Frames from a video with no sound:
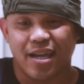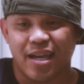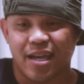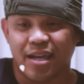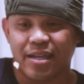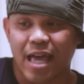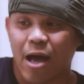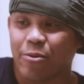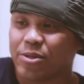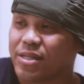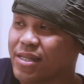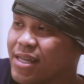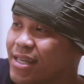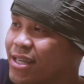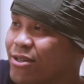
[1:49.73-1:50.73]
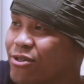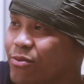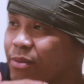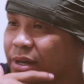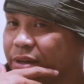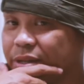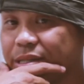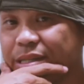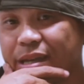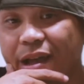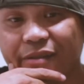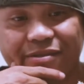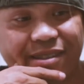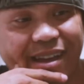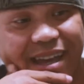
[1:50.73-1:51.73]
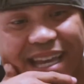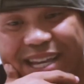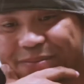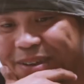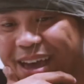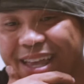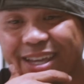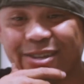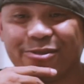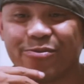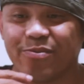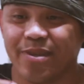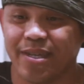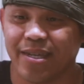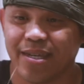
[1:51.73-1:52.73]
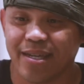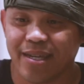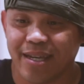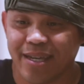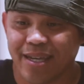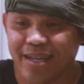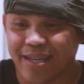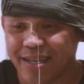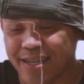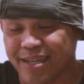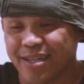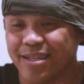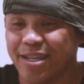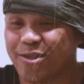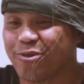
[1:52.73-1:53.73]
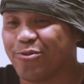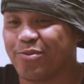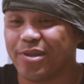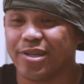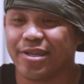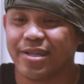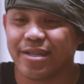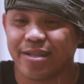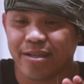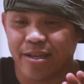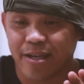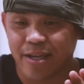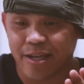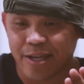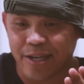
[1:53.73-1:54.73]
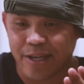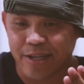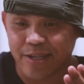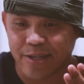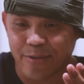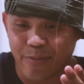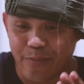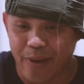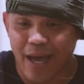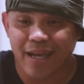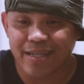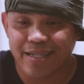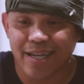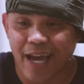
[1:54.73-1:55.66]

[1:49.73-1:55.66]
And I was thinking to myself, like, man, it can either be the best